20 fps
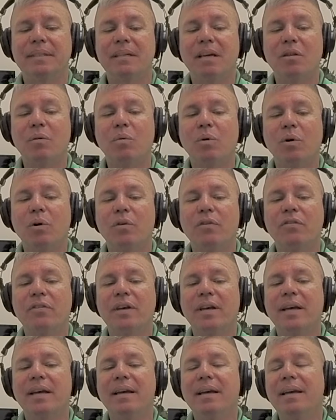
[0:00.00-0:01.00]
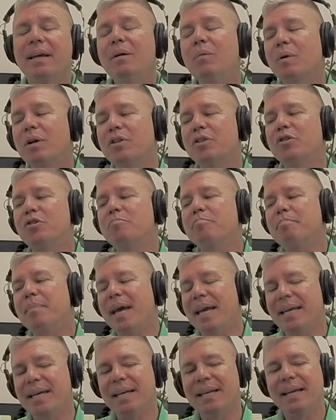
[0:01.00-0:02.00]
In other words, he wants to
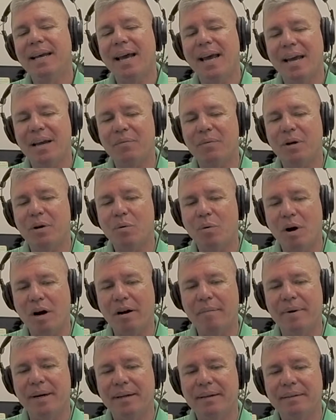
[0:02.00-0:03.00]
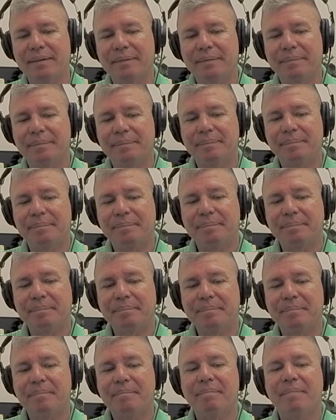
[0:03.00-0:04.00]
make it a requirement.
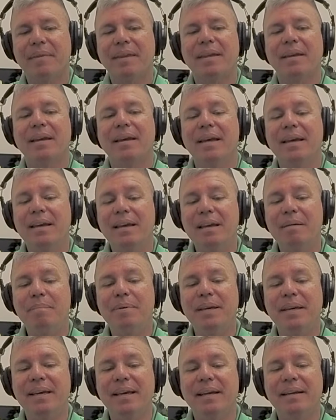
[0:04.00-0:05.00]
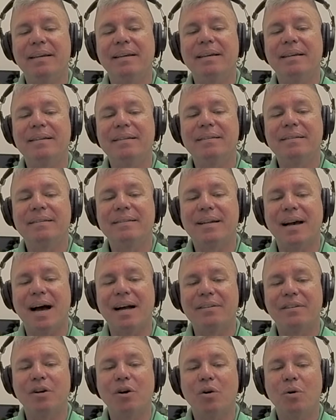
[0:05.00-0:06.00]
He being
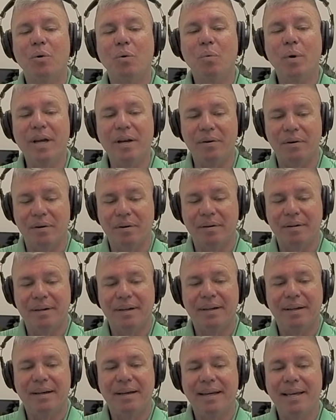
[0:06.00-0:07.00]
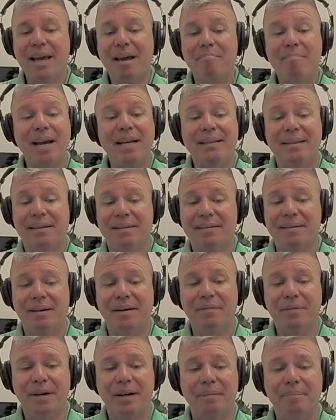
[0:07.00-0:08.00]
Scott Wiener. Can't make this
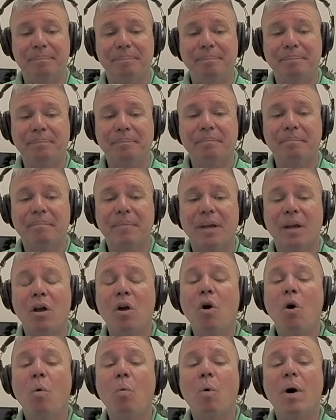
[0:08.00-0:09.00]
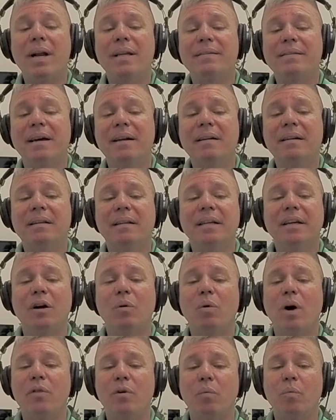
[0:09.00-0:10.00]
stuff up. While it's unclear
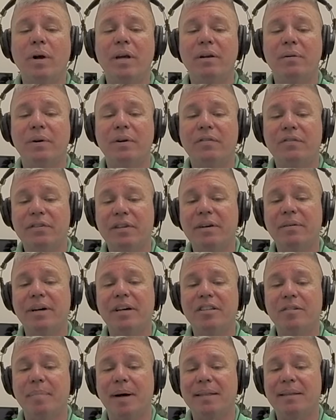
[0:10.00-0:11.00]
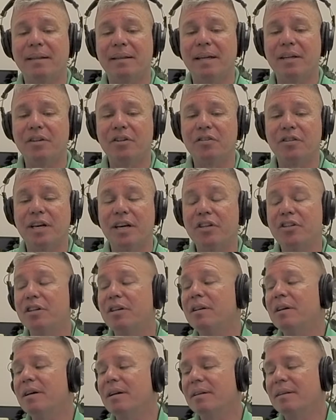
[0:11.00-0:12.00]
whether Wiener is serious about the
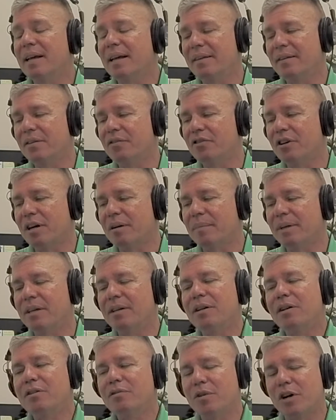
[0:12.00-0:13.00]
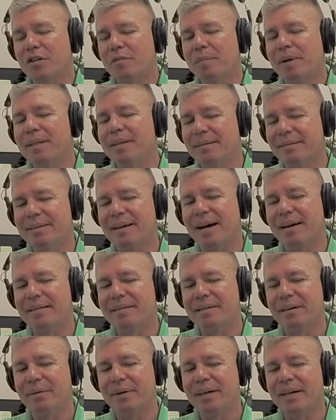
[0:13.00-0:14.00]
legislation, ladies and gentlemen, trust me, this
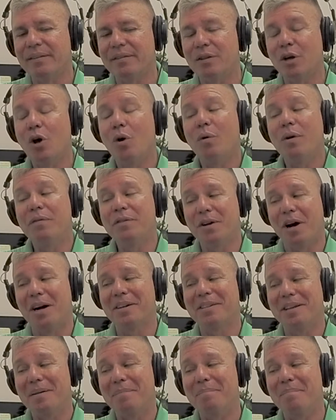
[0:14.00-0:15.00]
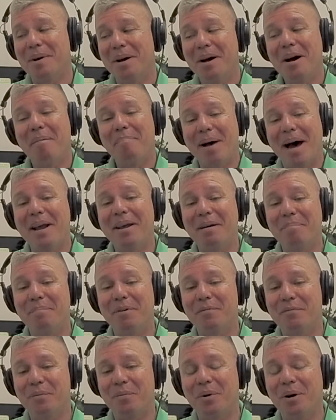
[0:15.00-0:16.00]
guy's serious. We've talked to him about him
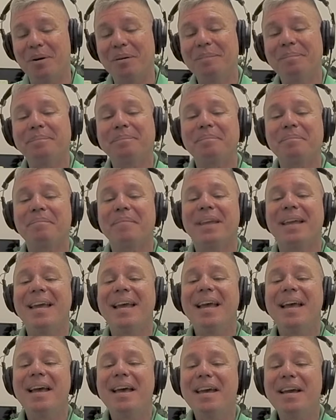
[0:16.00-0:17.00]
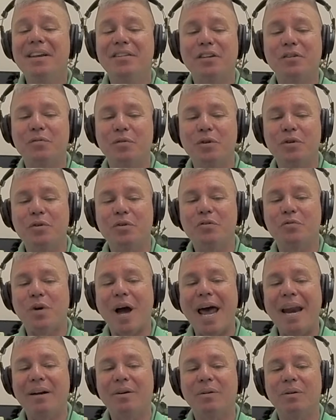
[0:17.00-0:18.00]
before. He has introduced
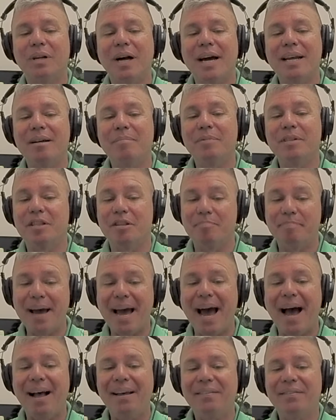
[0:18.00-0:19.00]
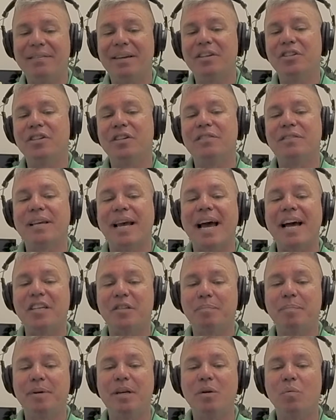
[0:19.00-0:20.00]
radical items in the past, such as
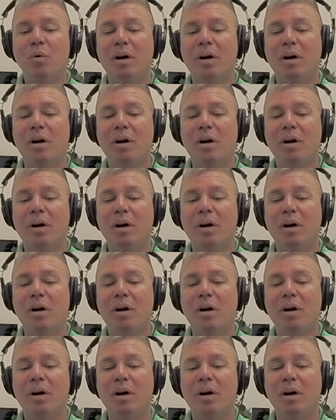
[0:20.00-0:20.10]
SB